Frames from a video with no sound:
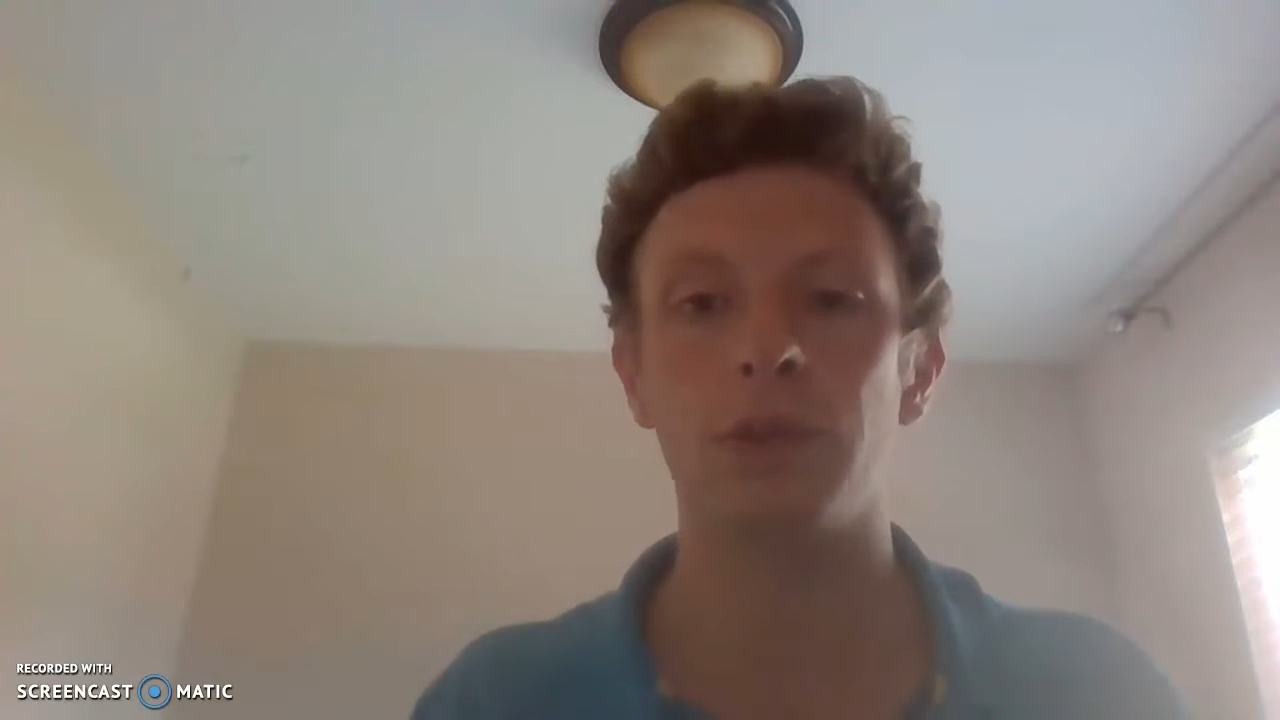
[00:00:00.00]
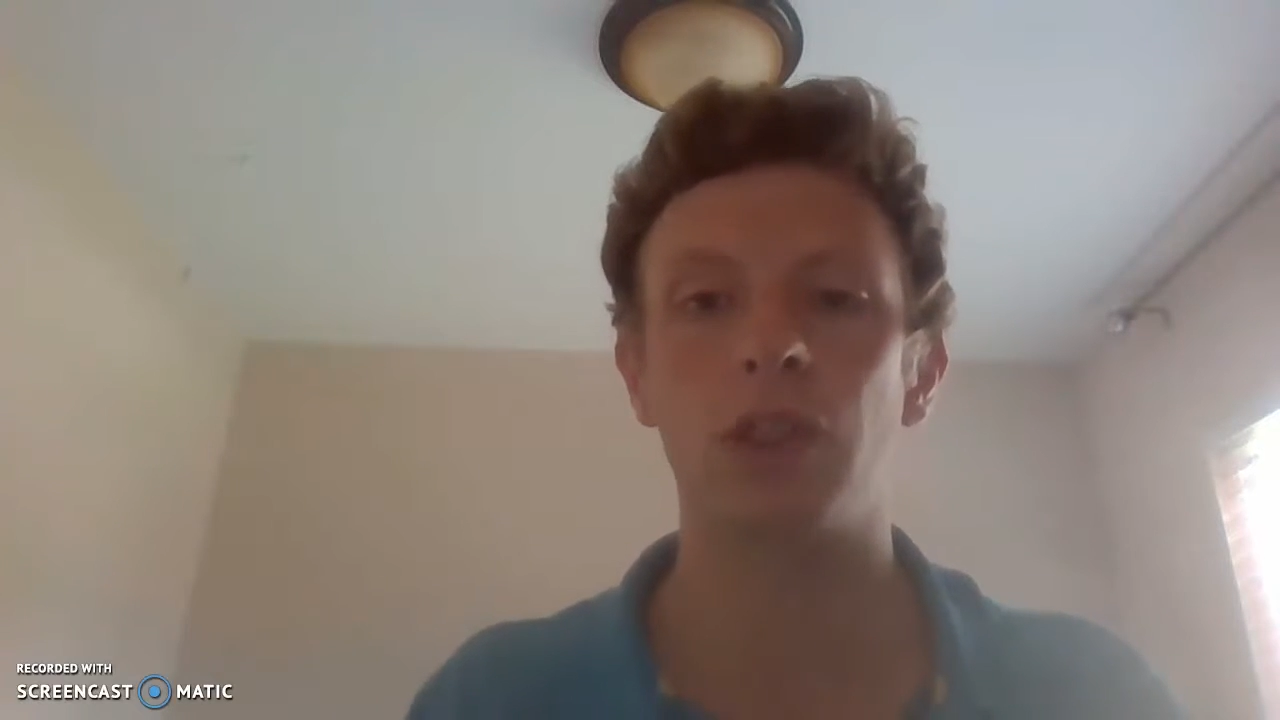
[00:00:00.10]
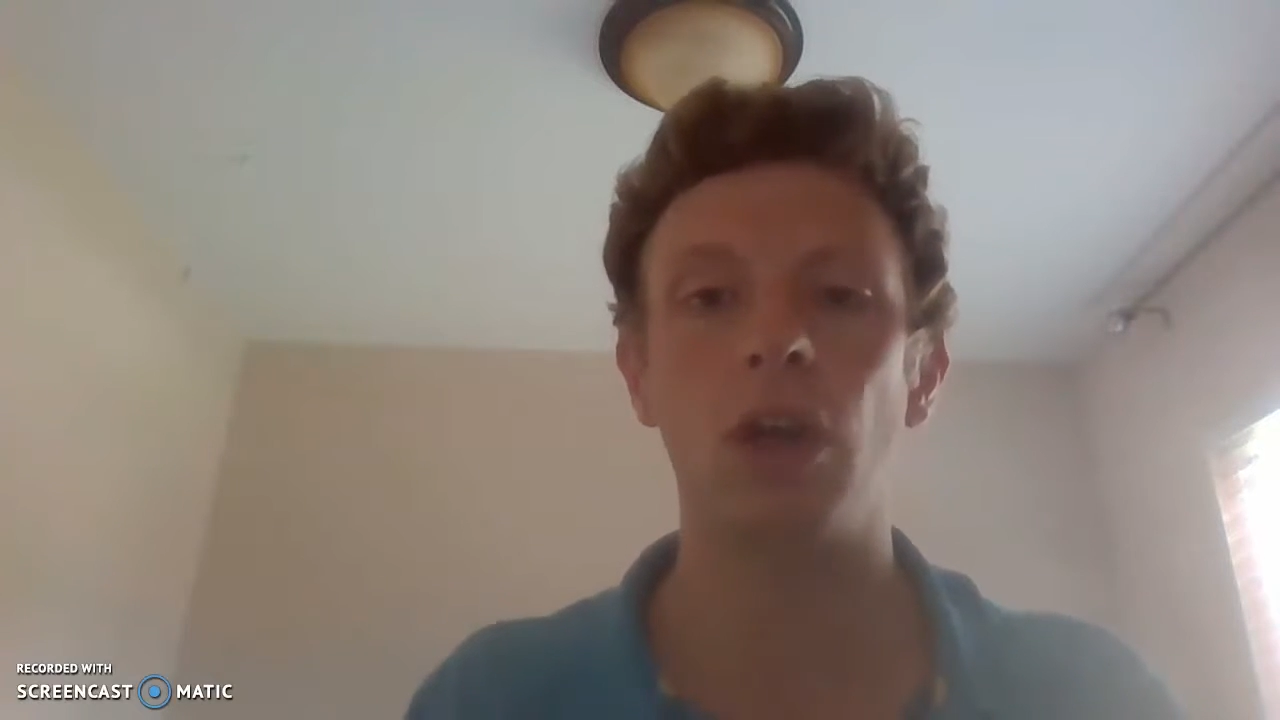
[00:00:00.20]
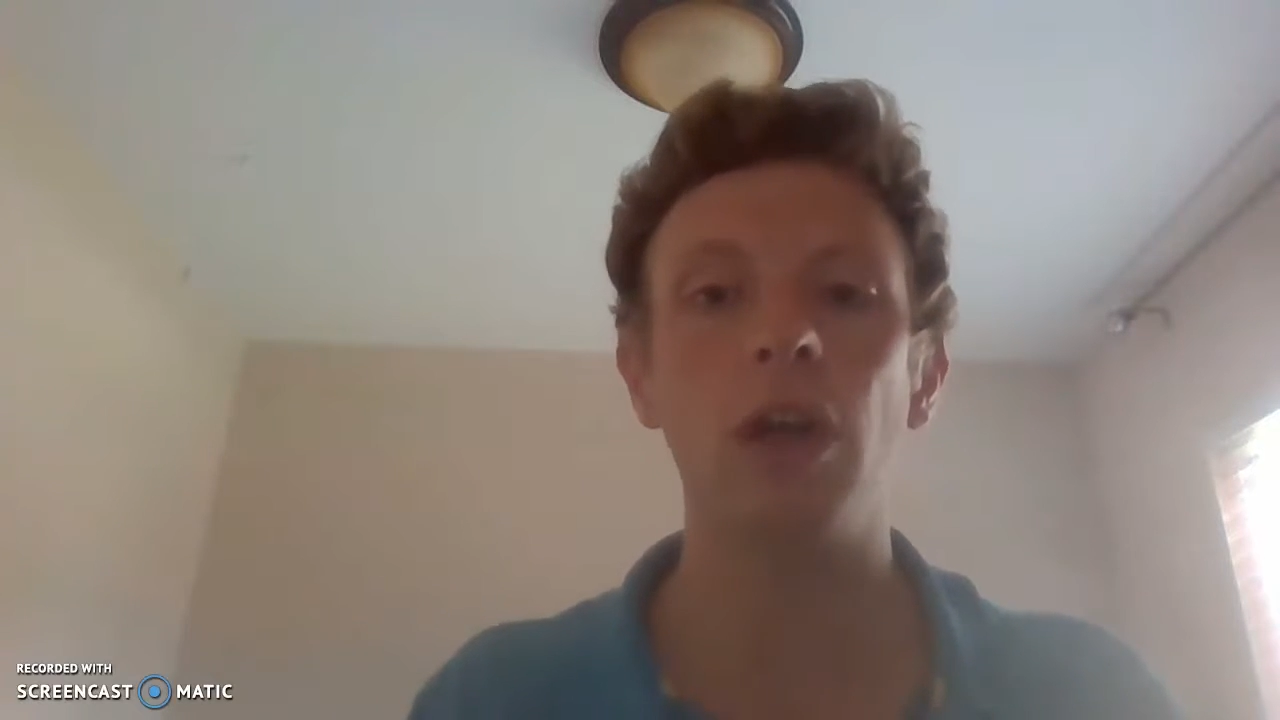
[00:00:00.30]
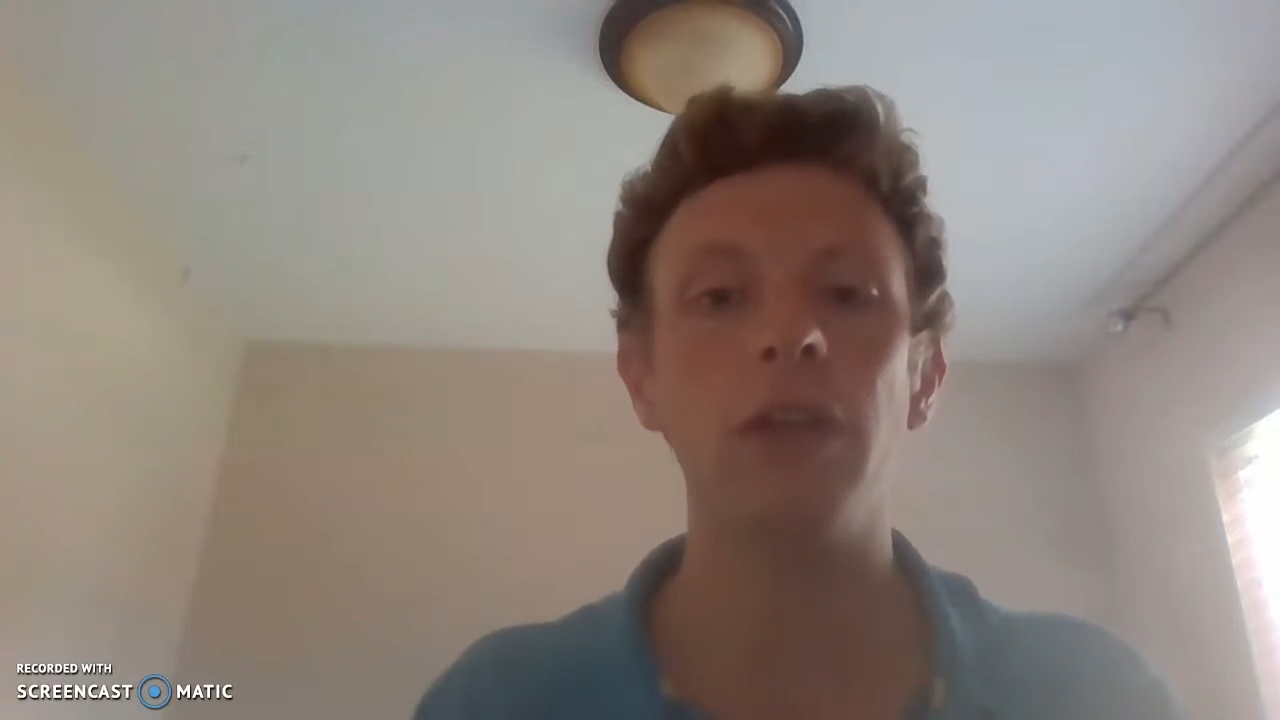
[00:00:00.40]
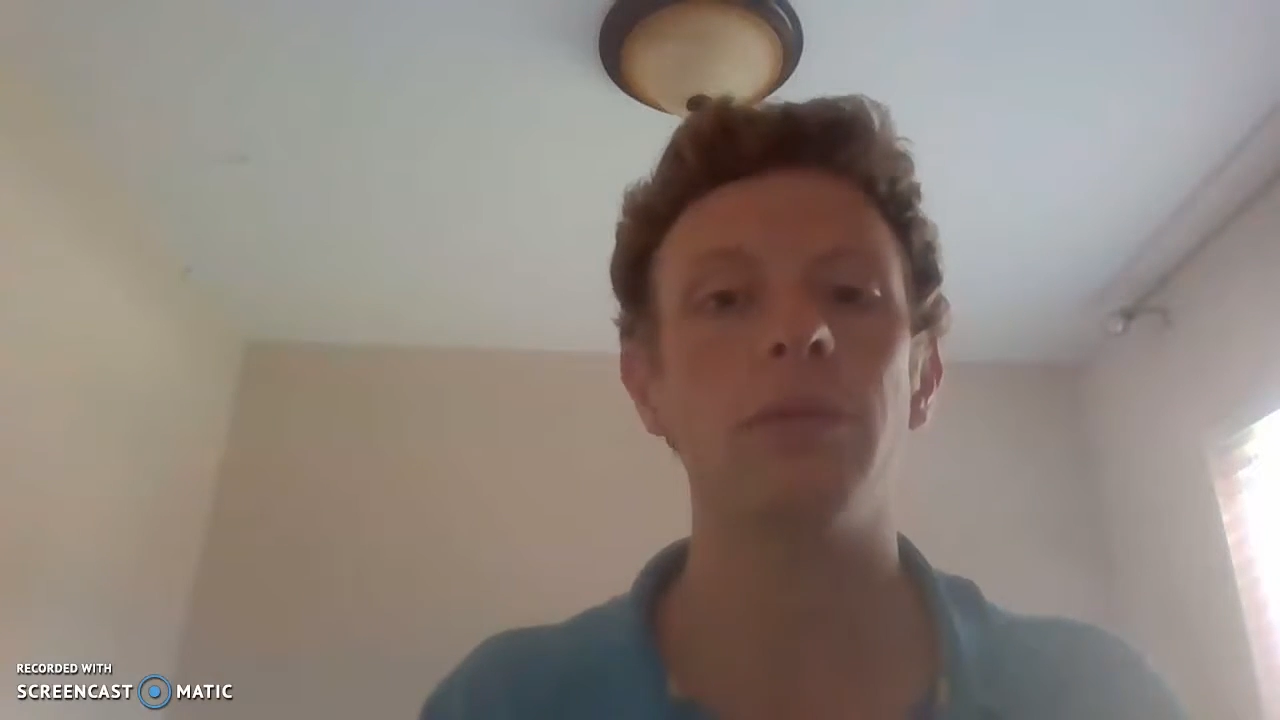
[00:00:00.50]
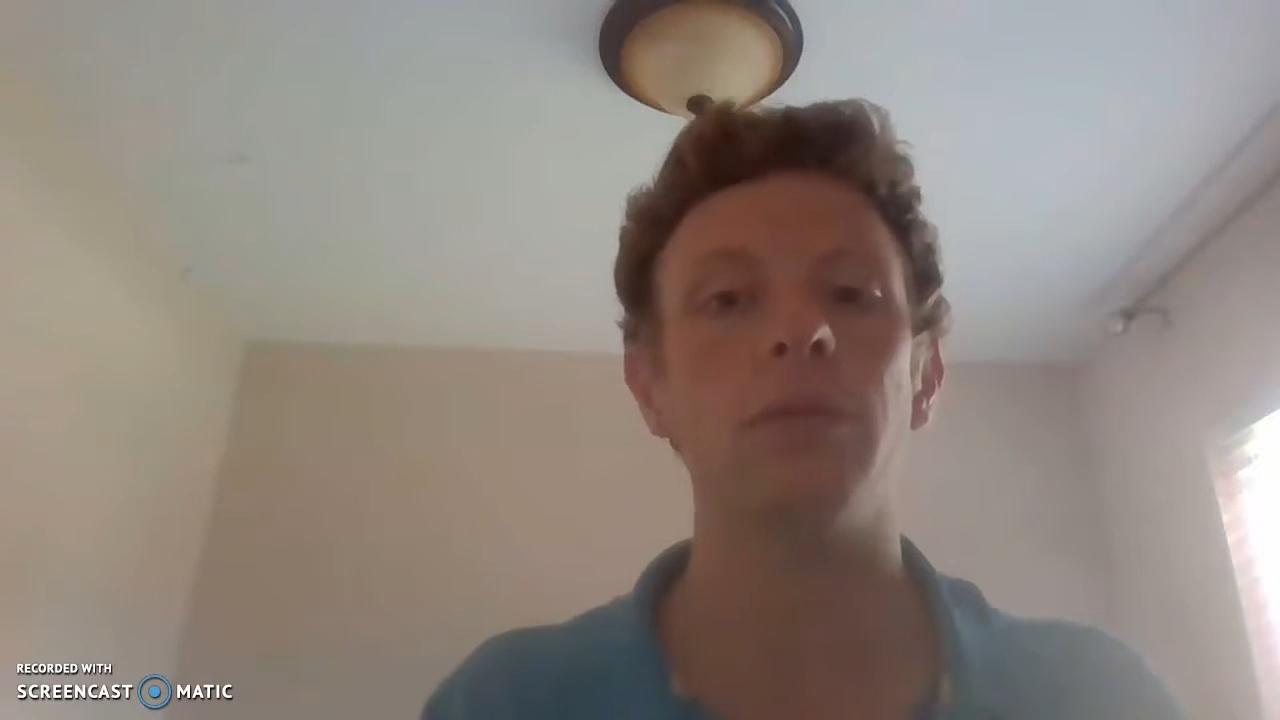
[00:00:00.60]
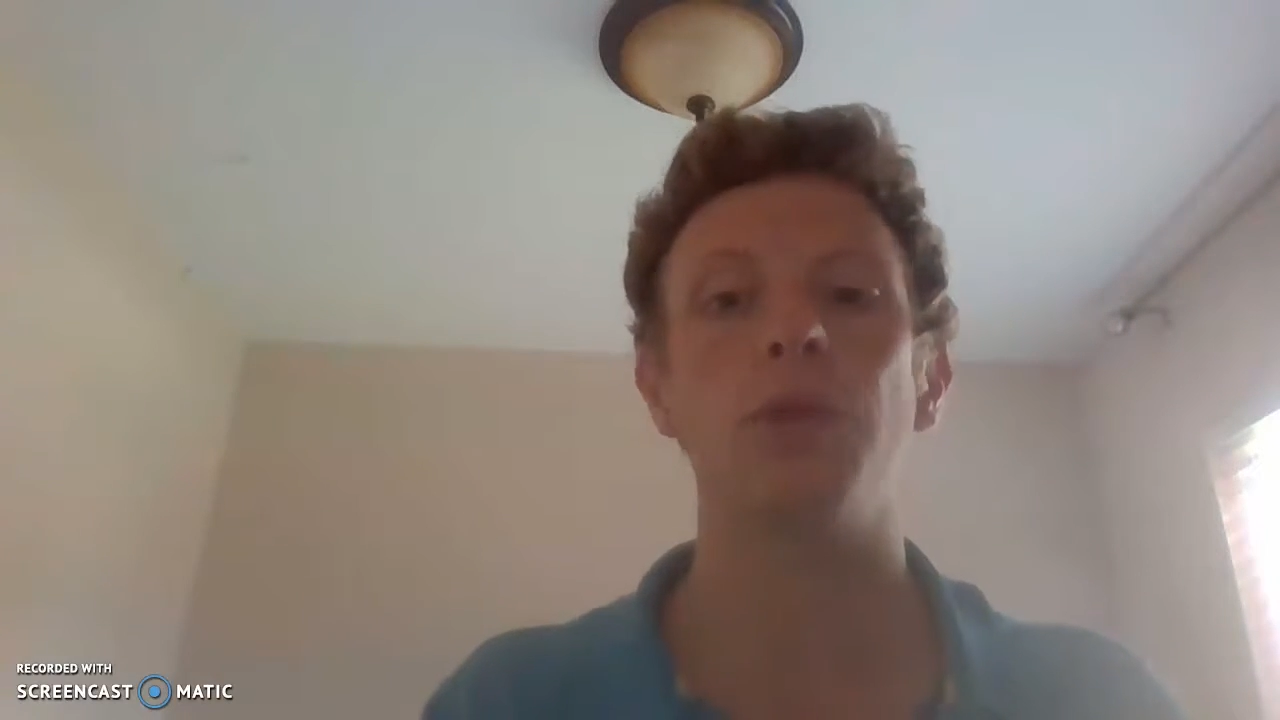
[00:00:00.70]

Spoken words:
Scott,